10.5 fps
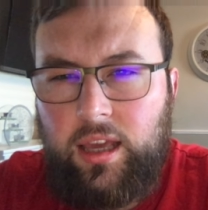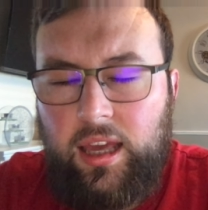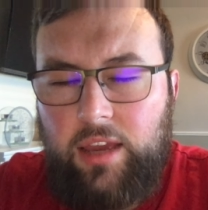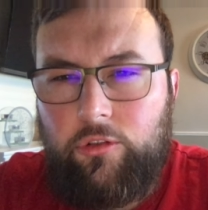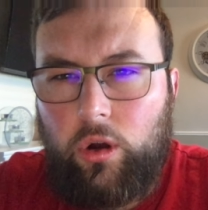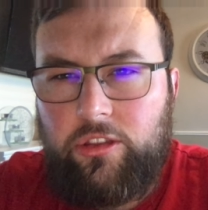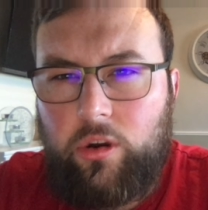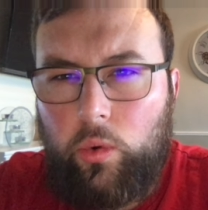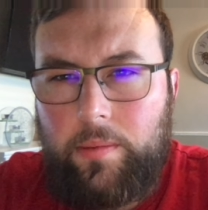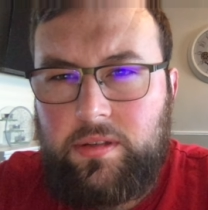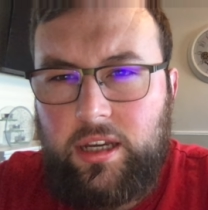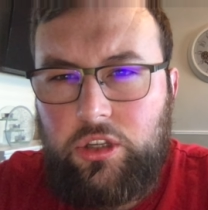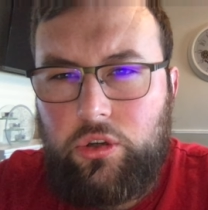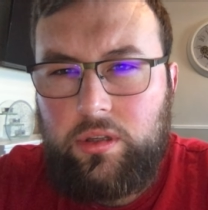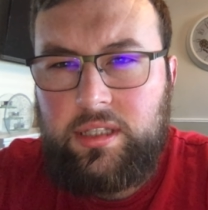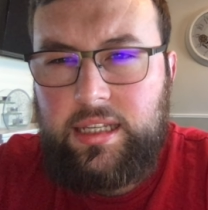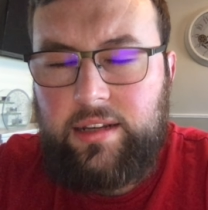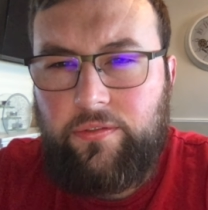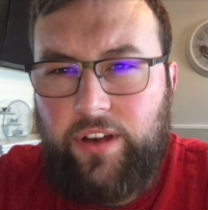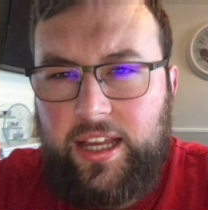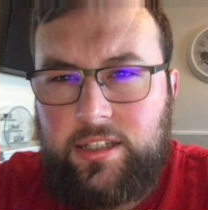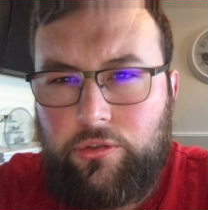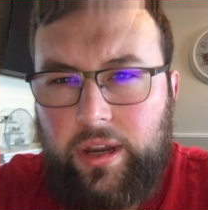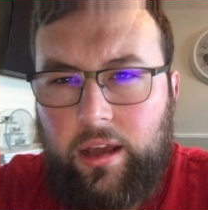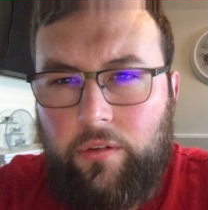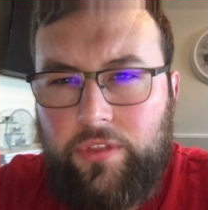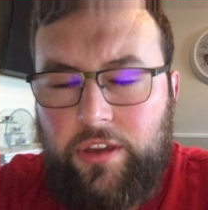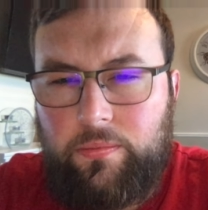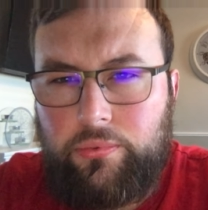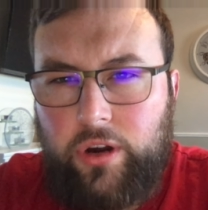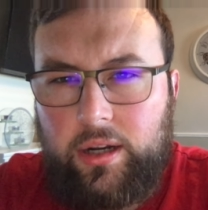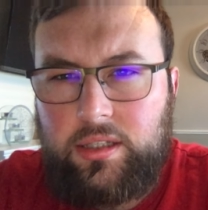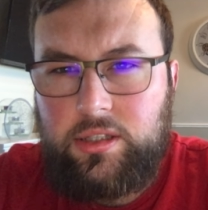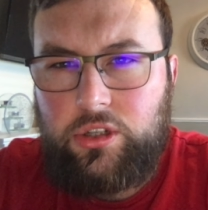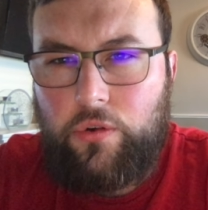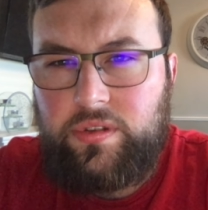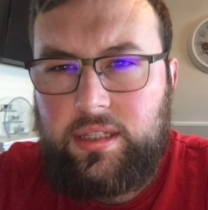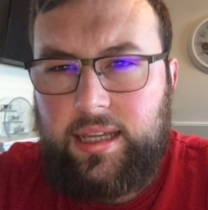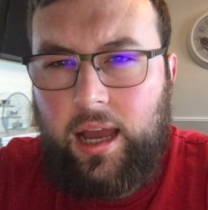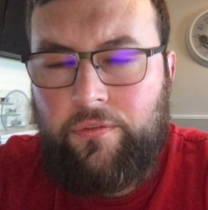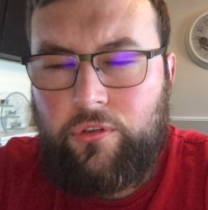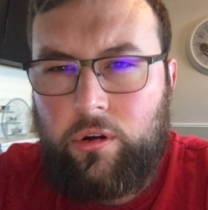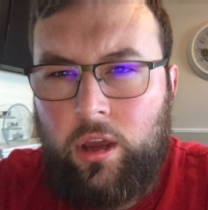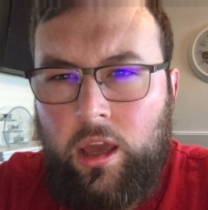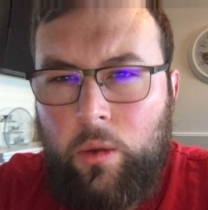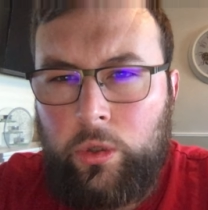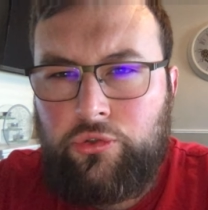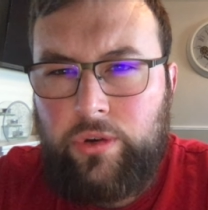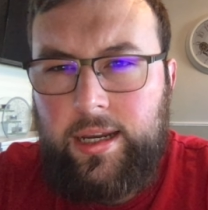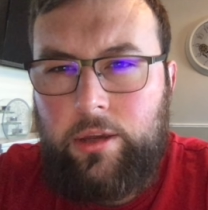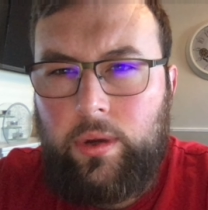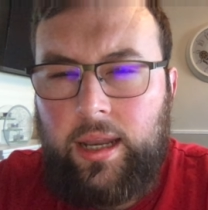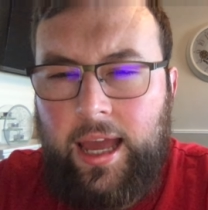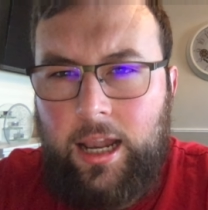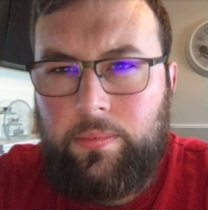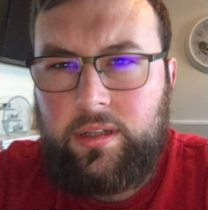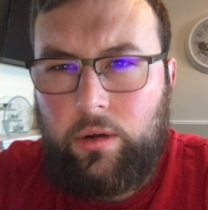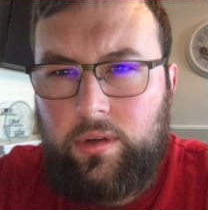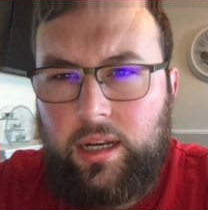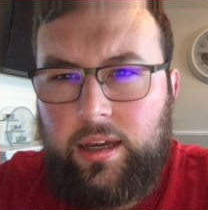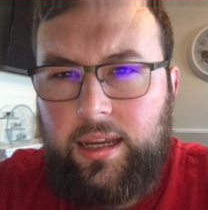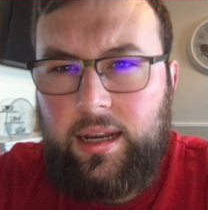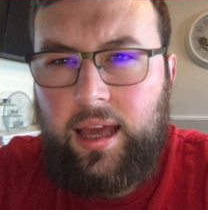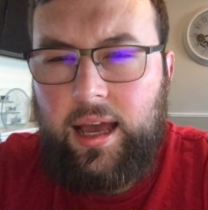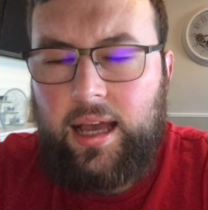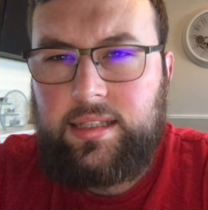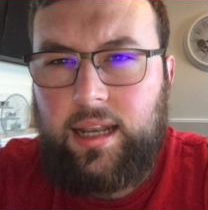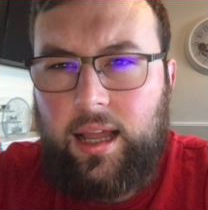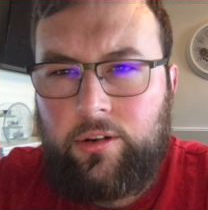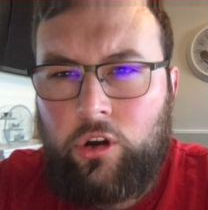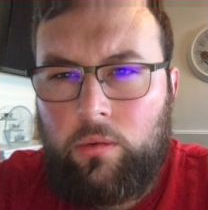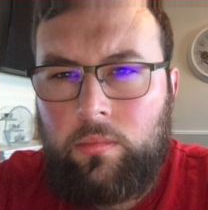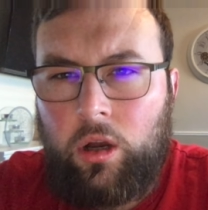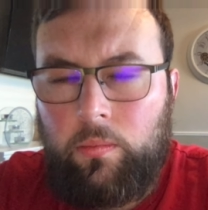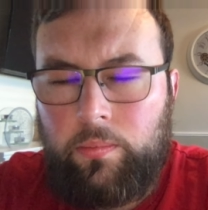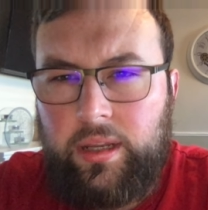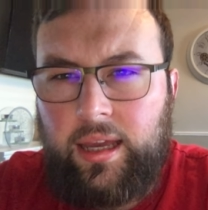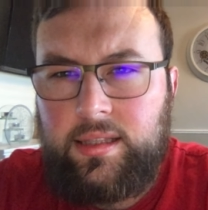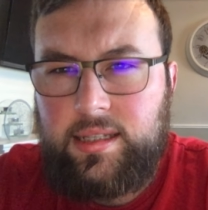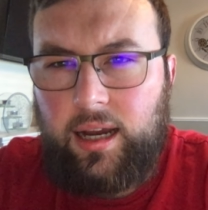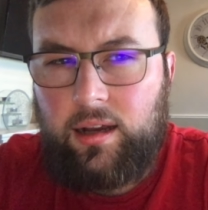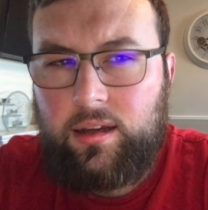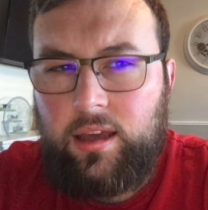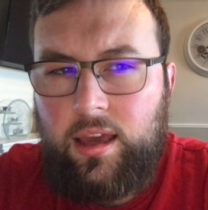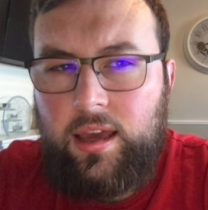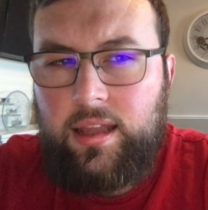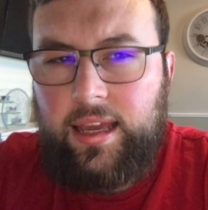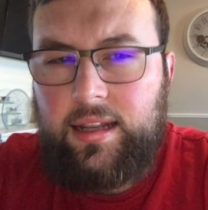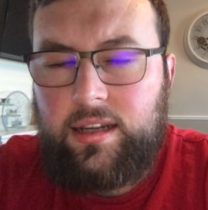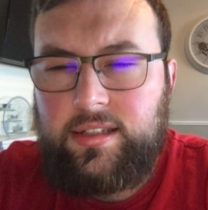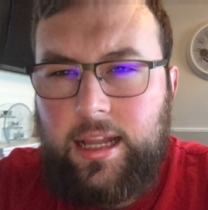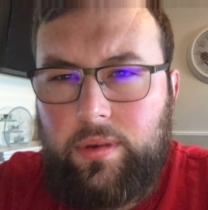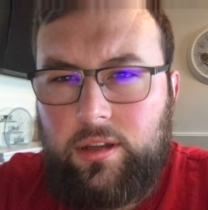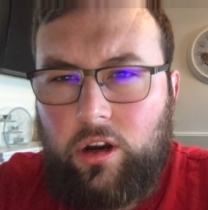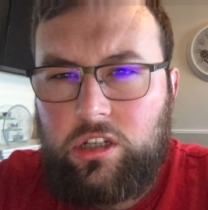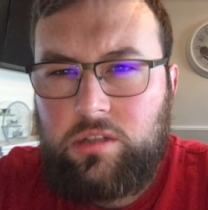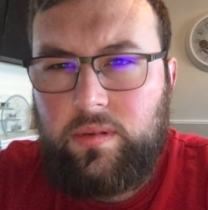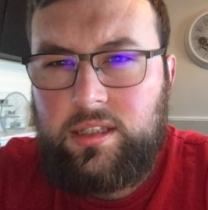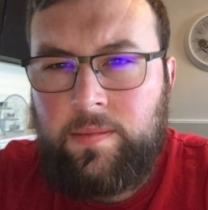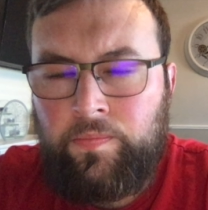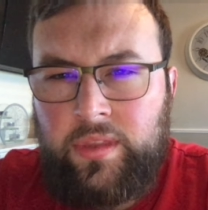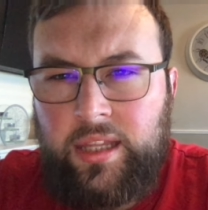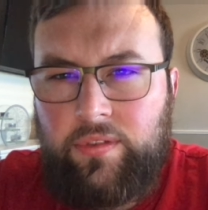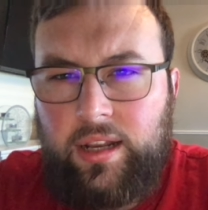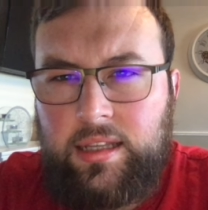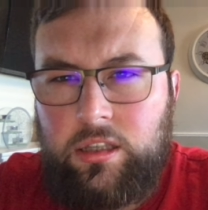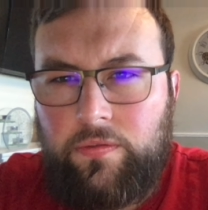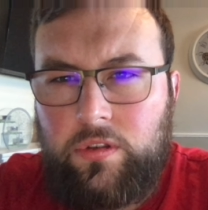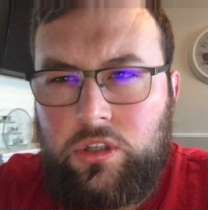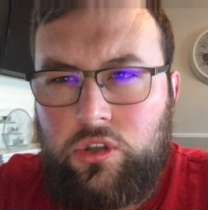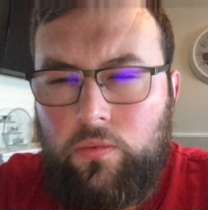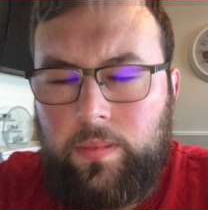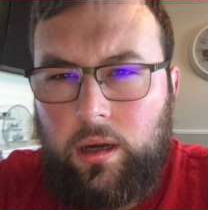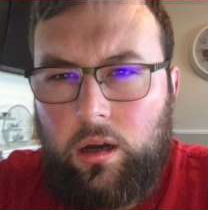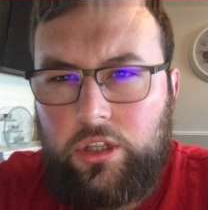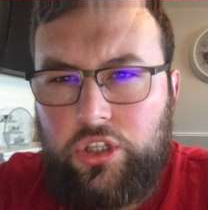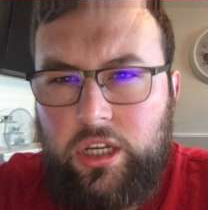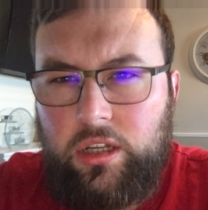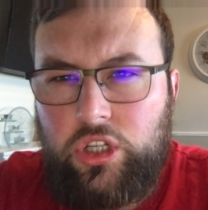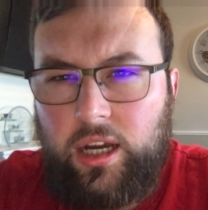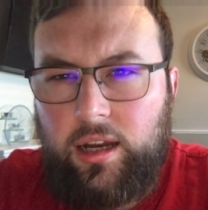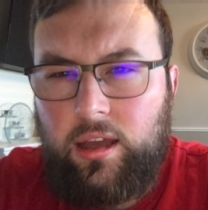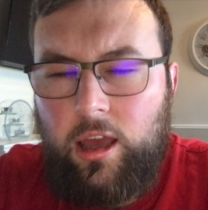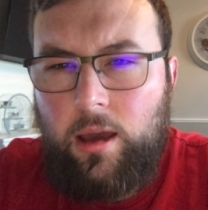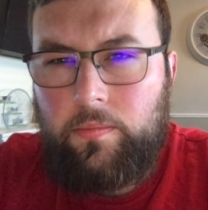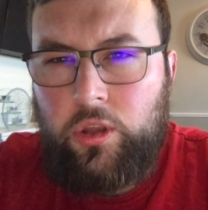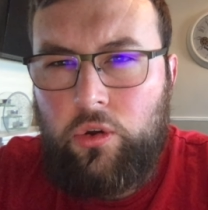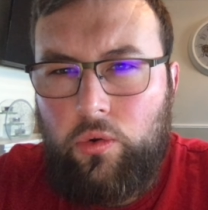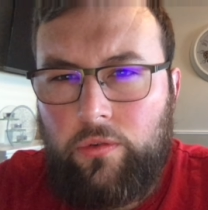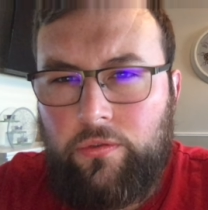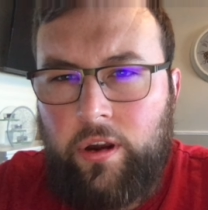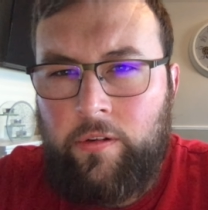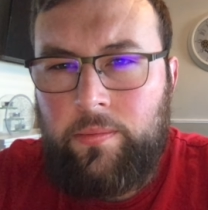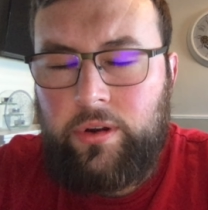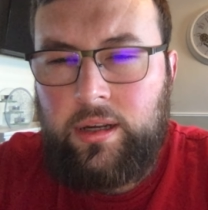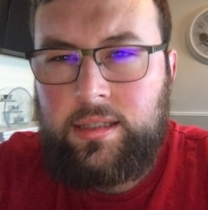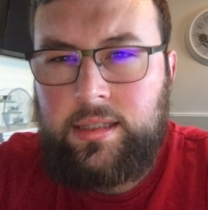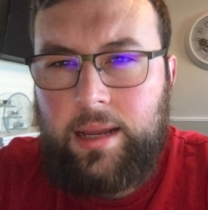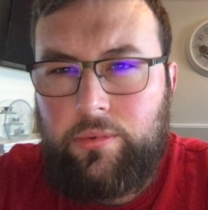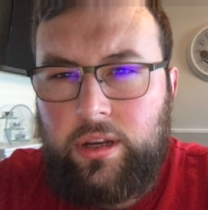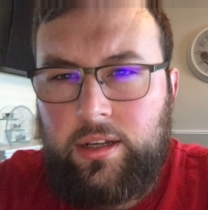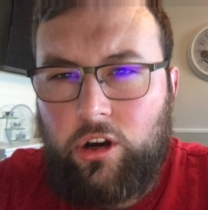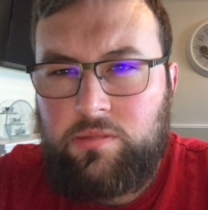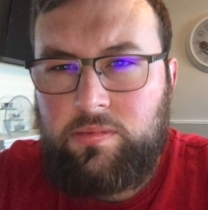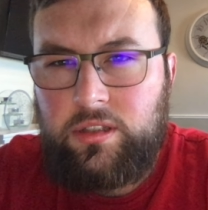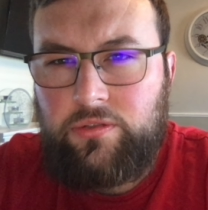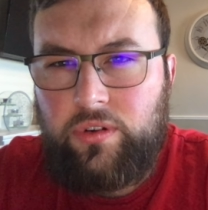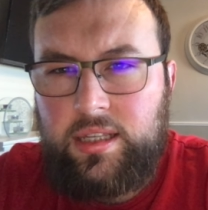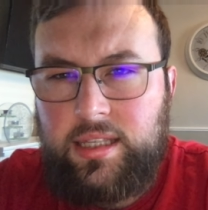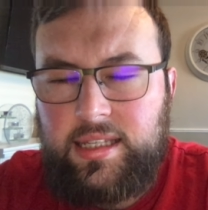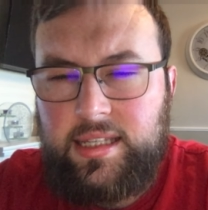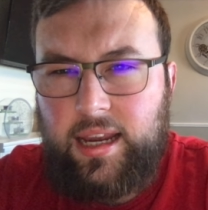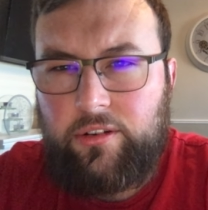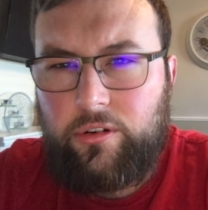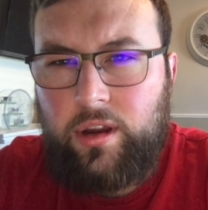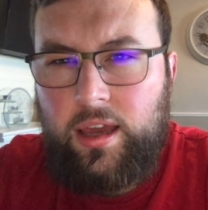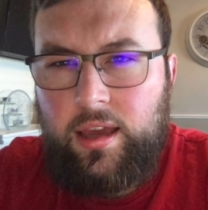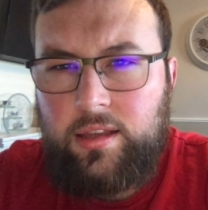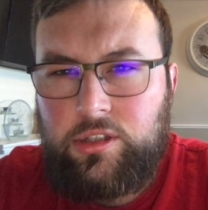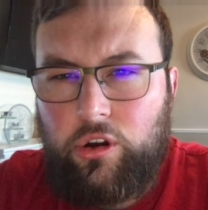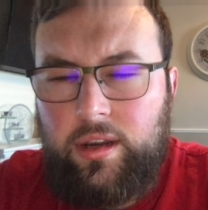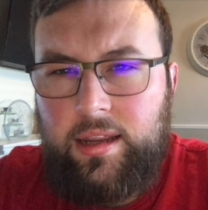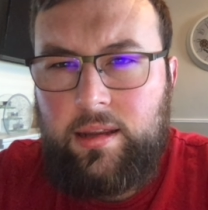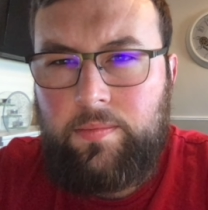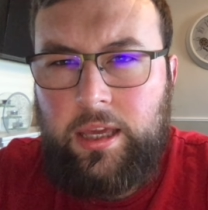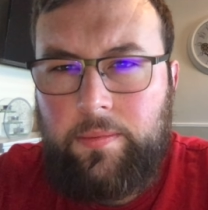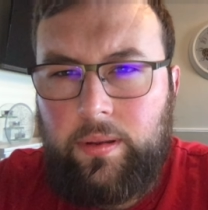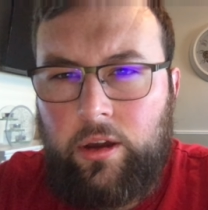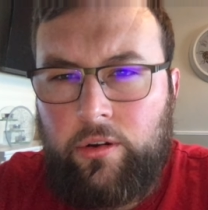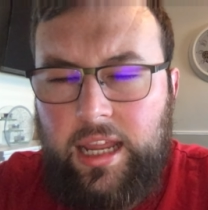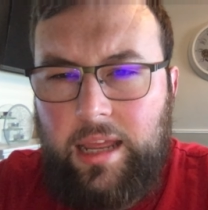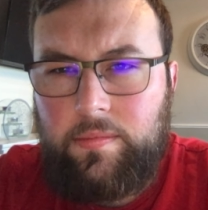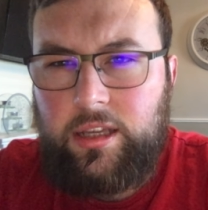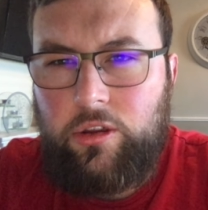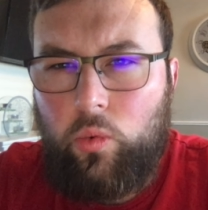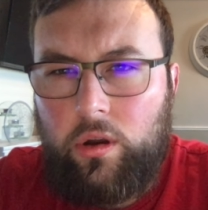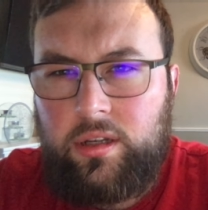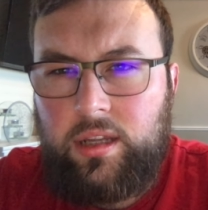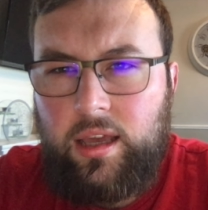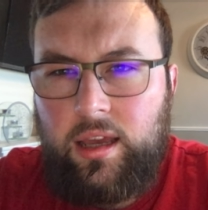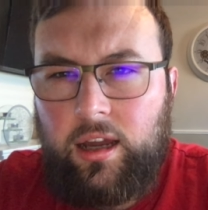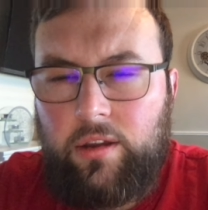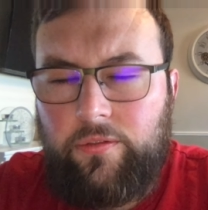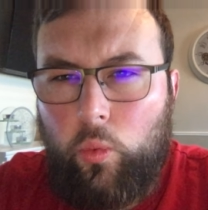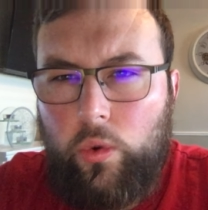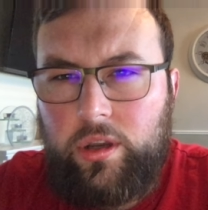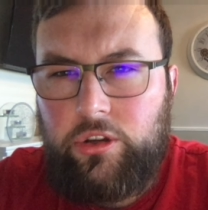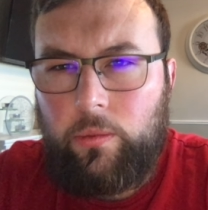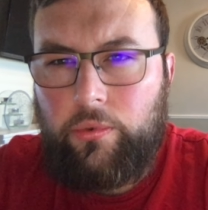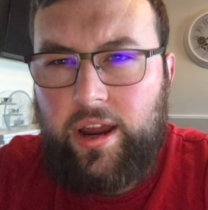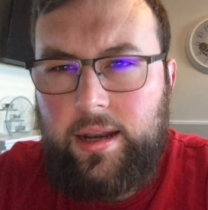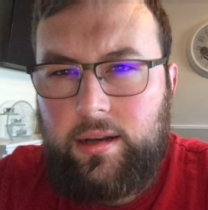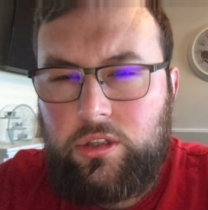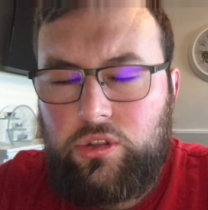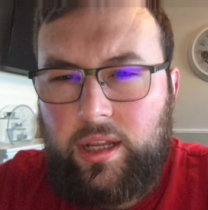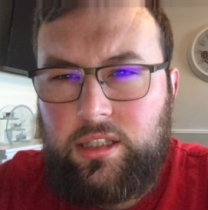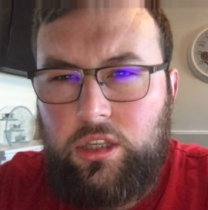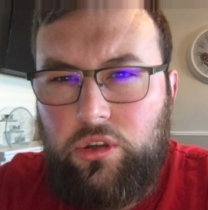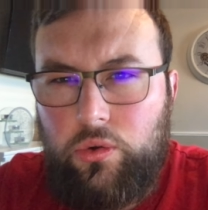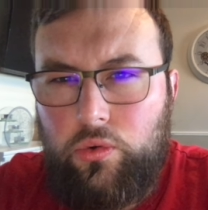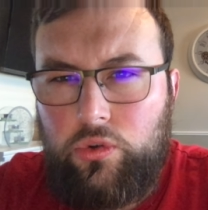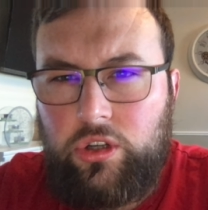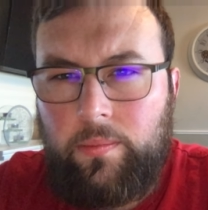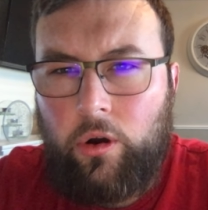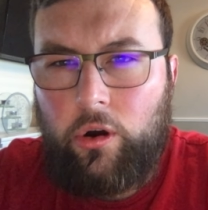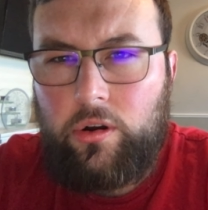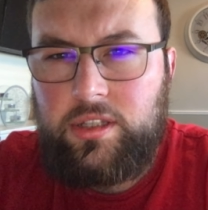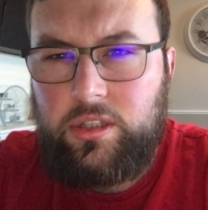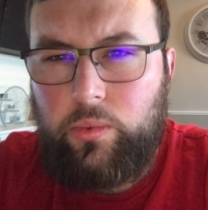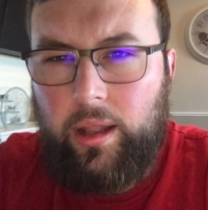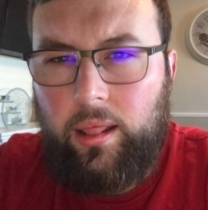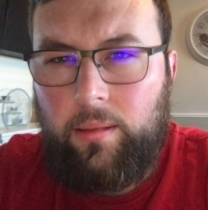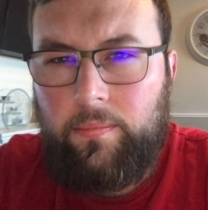If you go onto their website, you can see the vast array of different products and services they offer, which really will help down the line as a long-term company and stock. Then there's celebrity endorsements. They have the likes of Snoop Dogg and Cheech and Chong, two very big celebrity endorsements for this sector. Certainly people or names that you want kind of with your brand, so that's huge importance as well.